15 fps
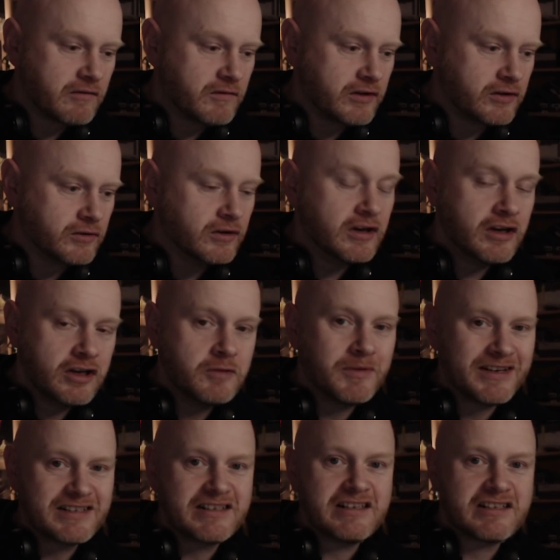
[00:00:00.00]
video. You
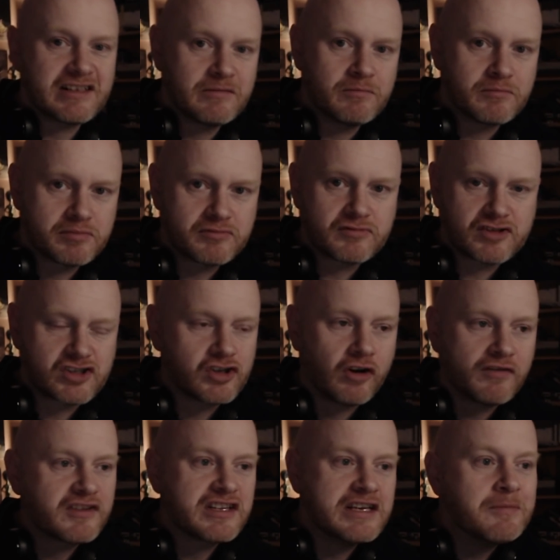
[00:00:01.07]
might see some
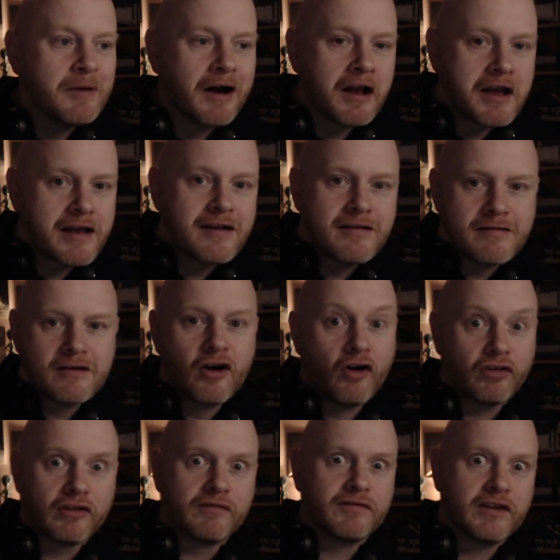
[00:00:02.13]
soft debunking
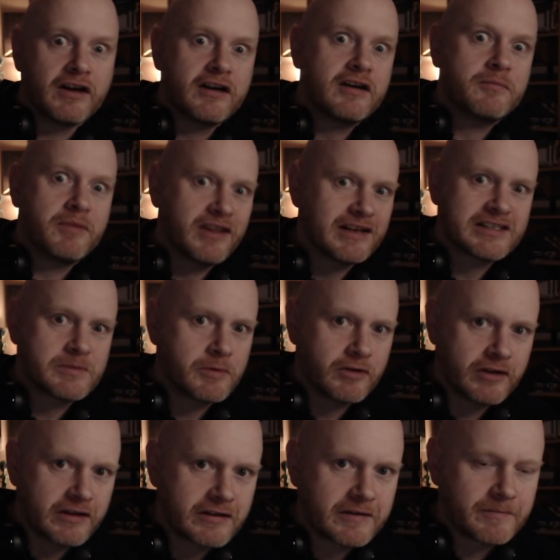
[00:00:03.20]
on the fly, but that's about
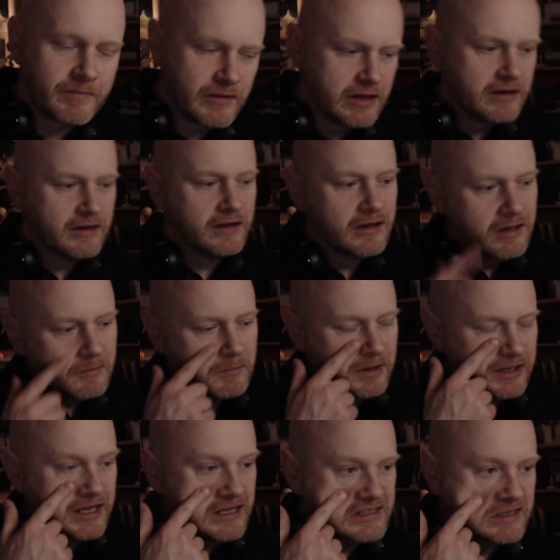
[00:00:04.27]
it.
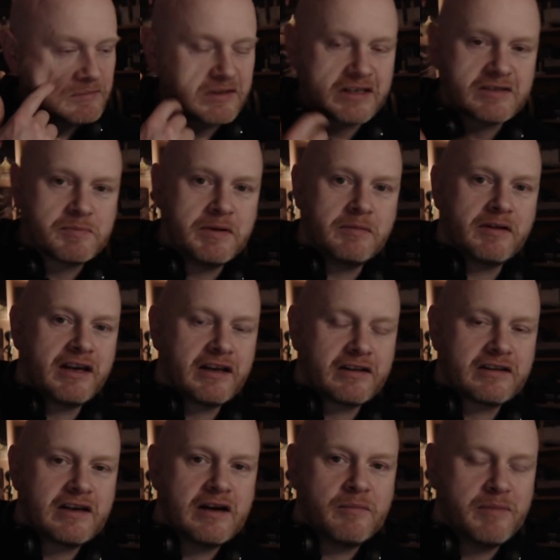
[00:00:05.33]
But yeah, sometimes people
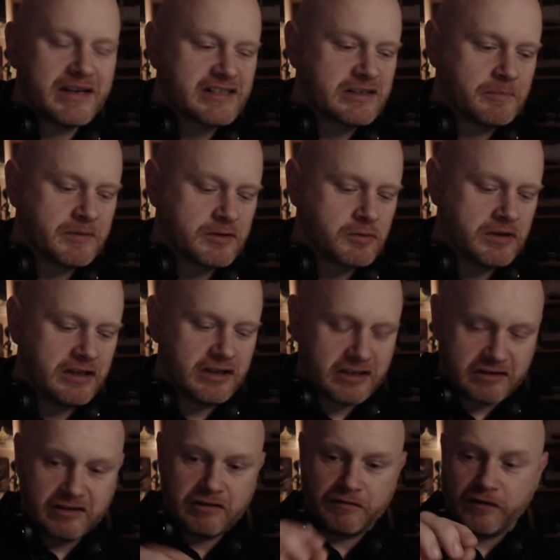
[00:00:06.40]
get uh, mixed up between the,
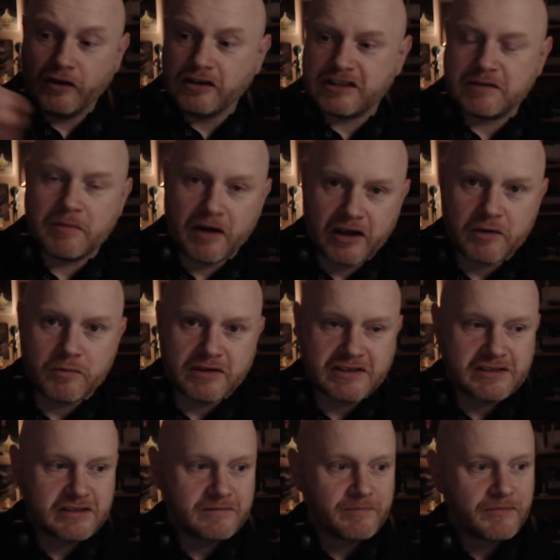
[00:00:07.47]
the full debunking
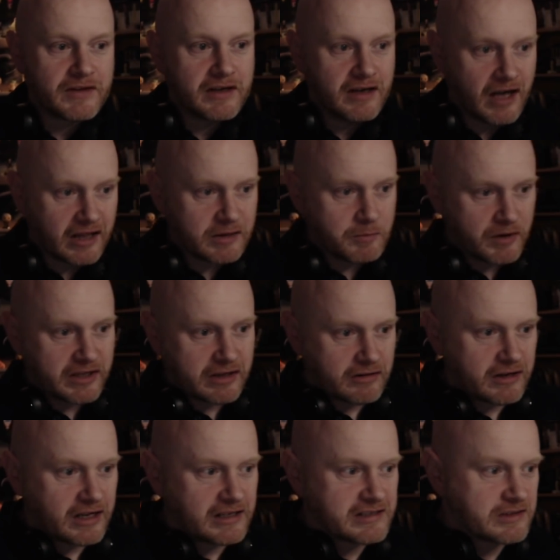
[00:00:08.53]
ones and the breakdown
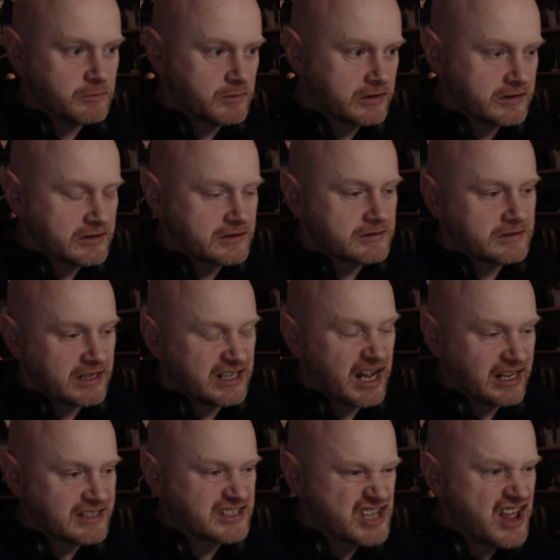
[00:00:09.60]
analysis ones.
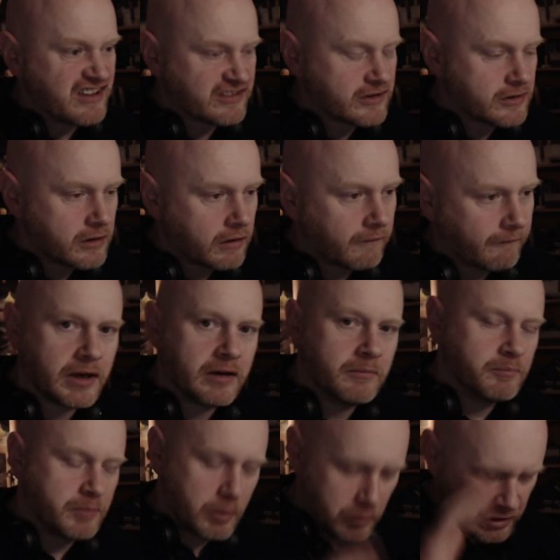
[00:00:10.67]
Analysis.
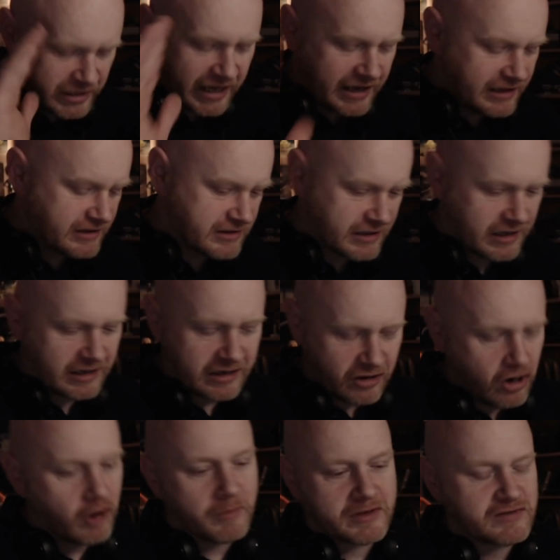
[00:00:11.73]
But we'll get into that in the
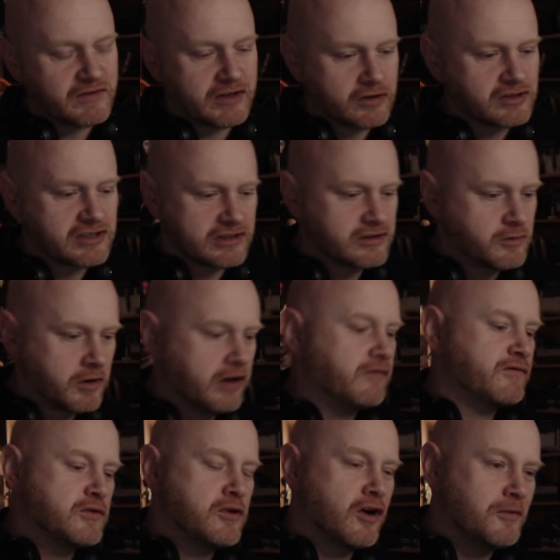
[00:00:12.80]
comments video because there's quite a
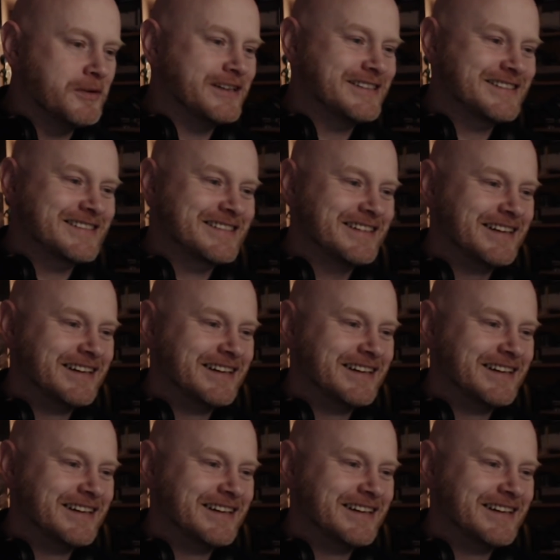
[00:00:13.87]
few comments